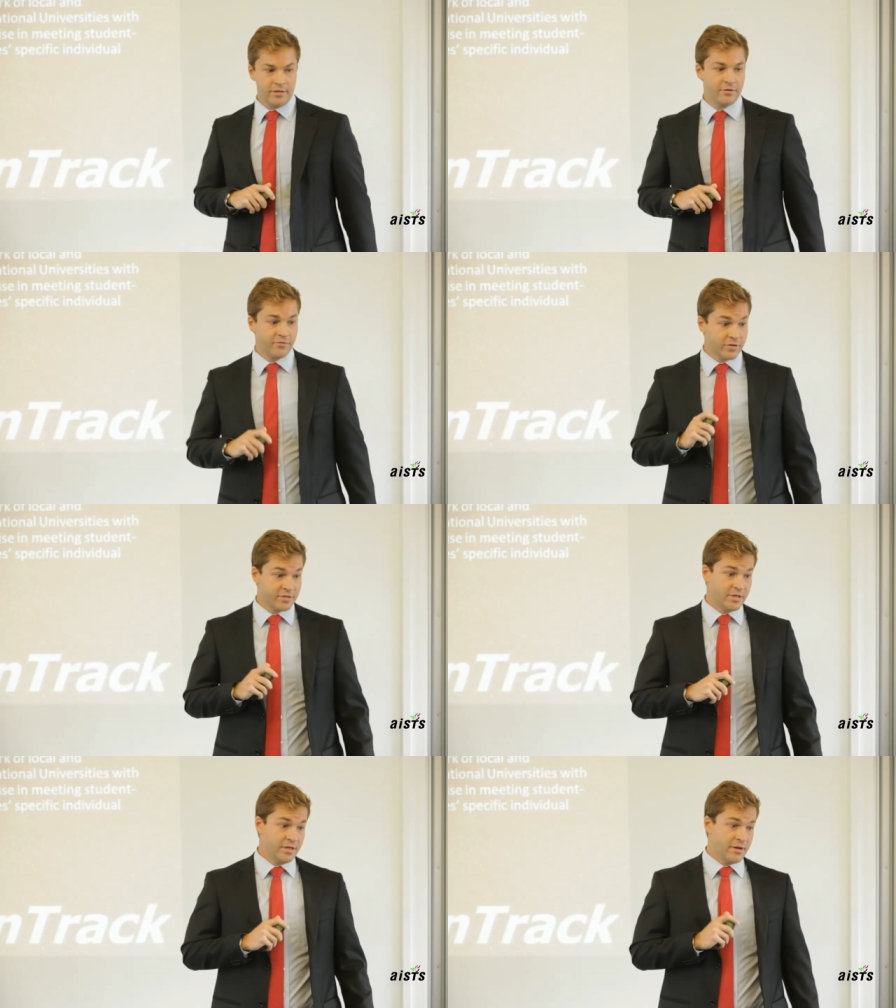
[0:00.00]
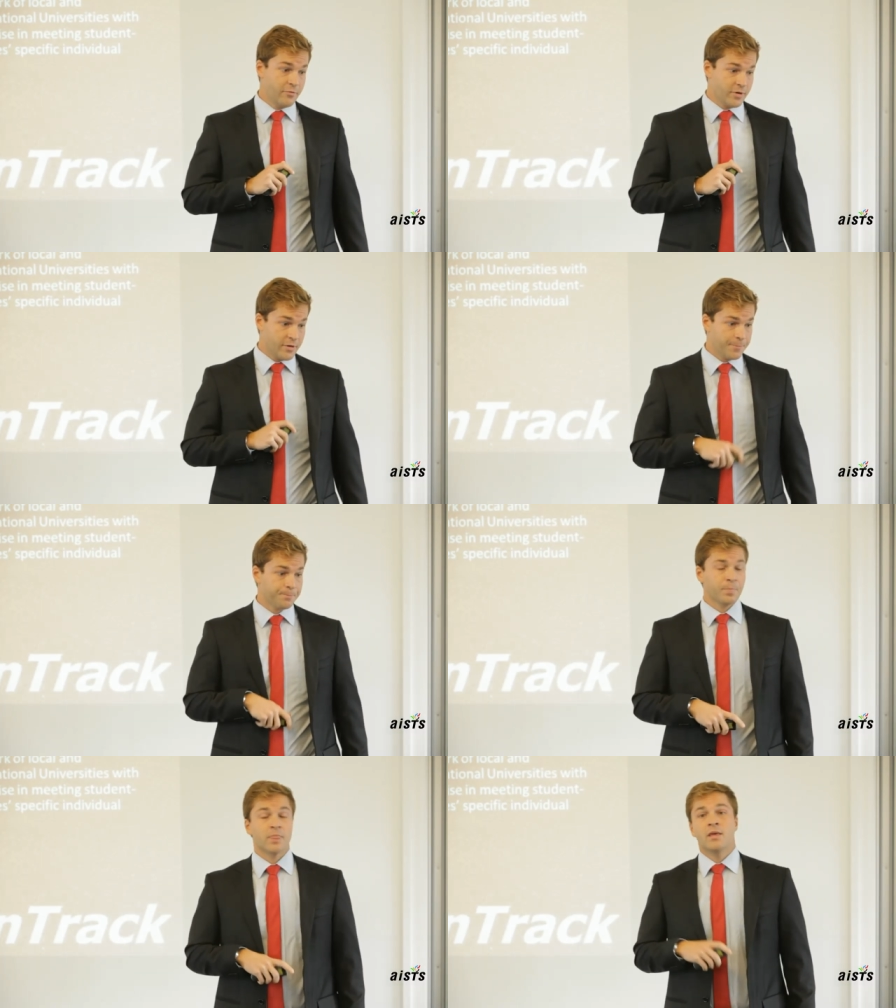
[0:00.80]
university network.
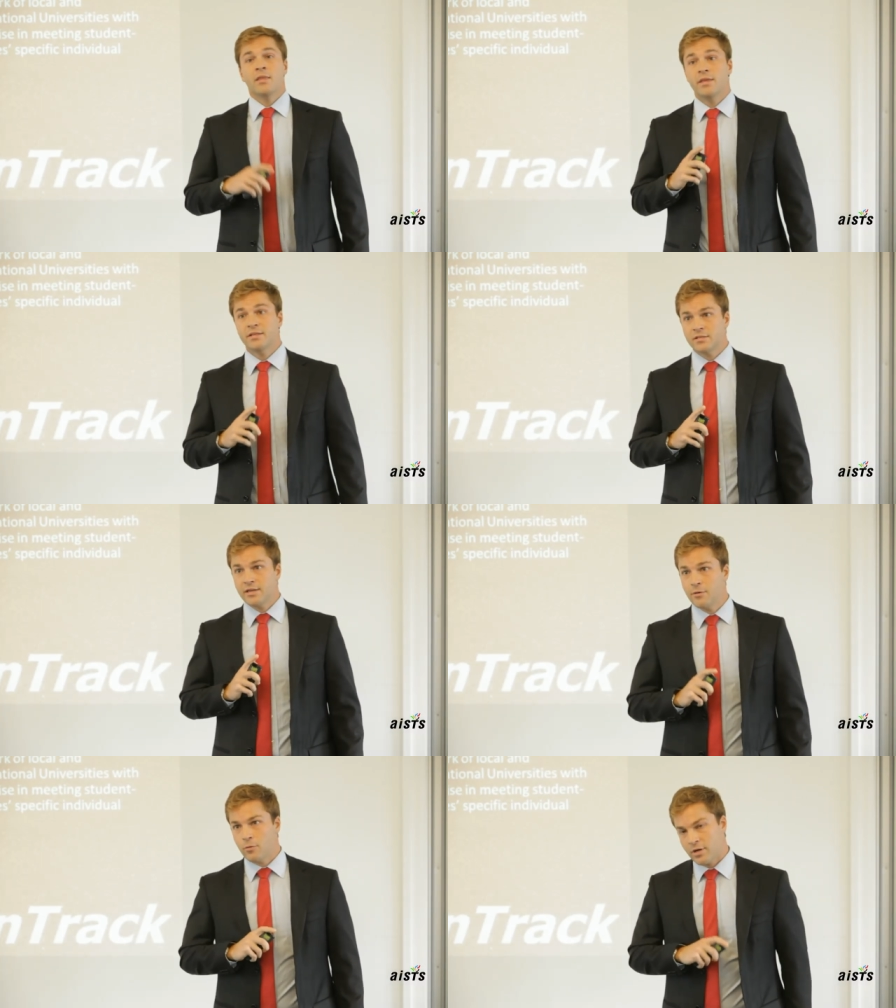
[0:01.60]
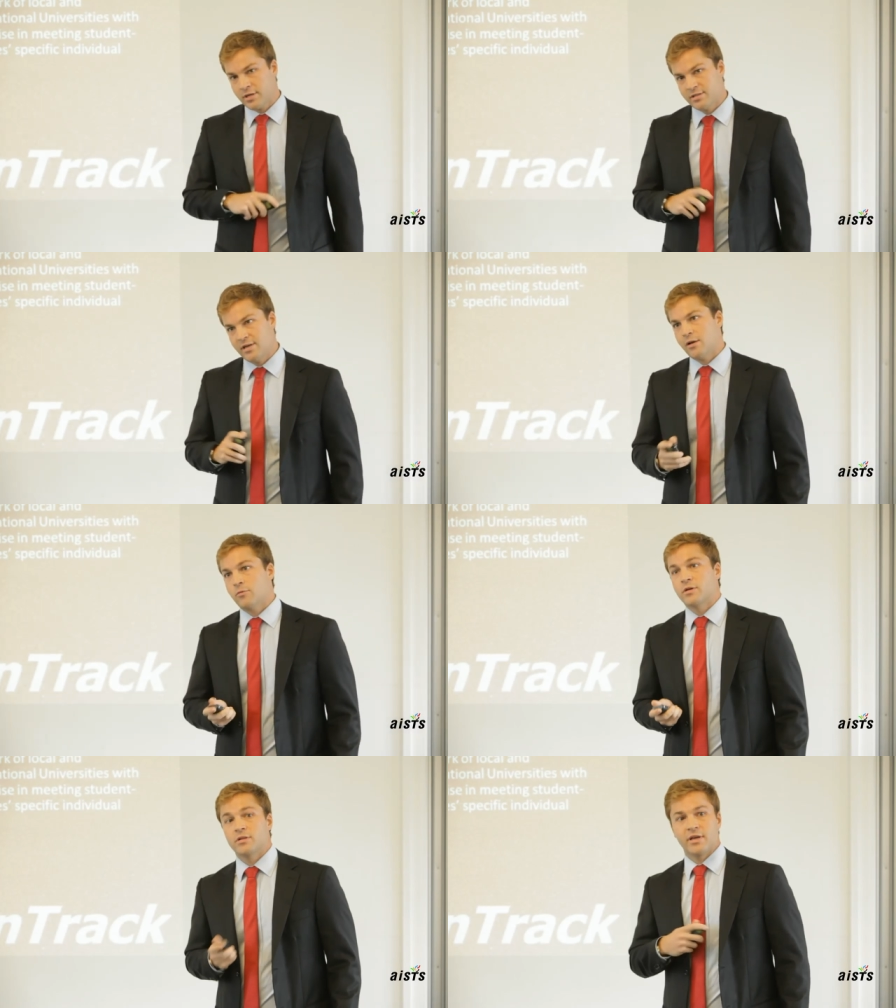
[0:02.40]
This network is a
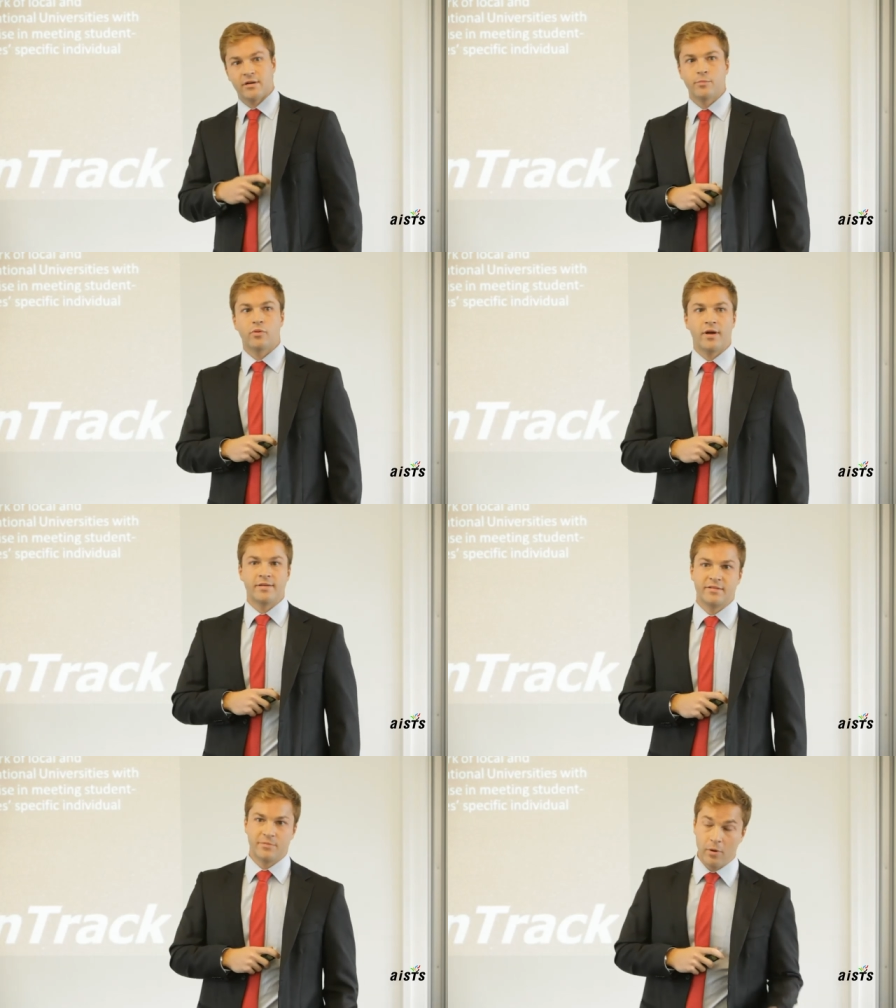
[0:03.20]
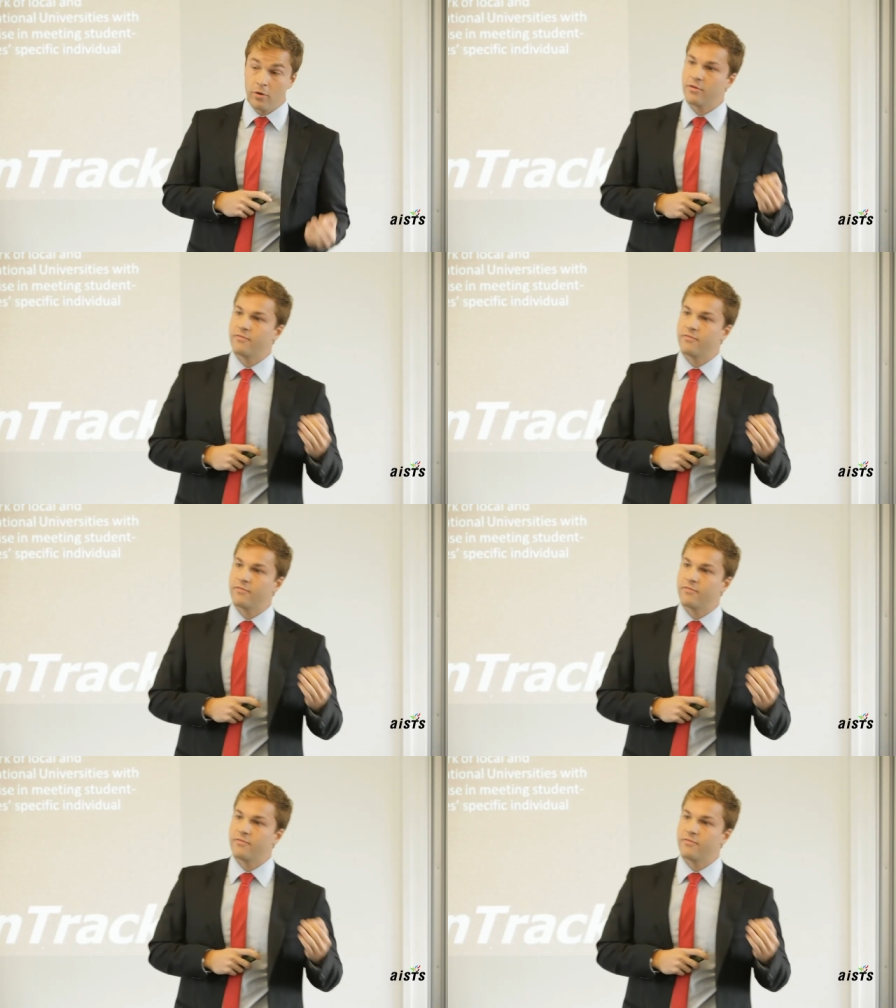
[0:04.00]
network that comprises both